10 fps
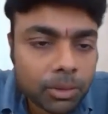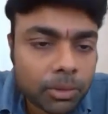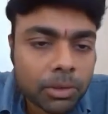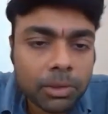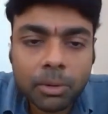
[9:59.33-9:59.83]
or
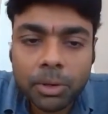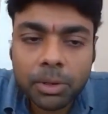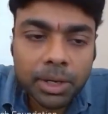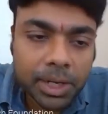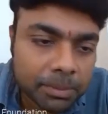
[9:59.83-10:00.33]
local body
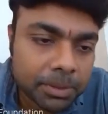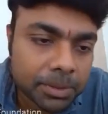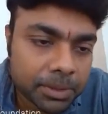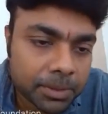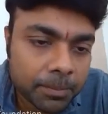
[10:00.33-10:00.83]
or any
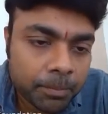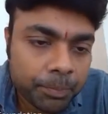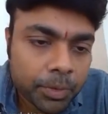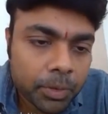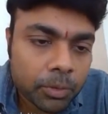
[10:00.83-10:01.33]
person
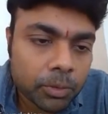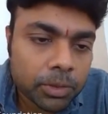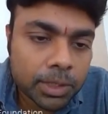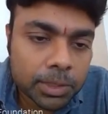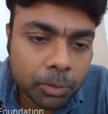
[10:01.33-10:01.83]
who
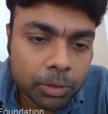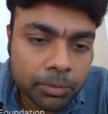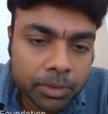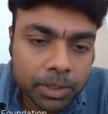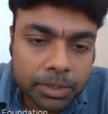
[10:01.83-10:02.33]
is responsible for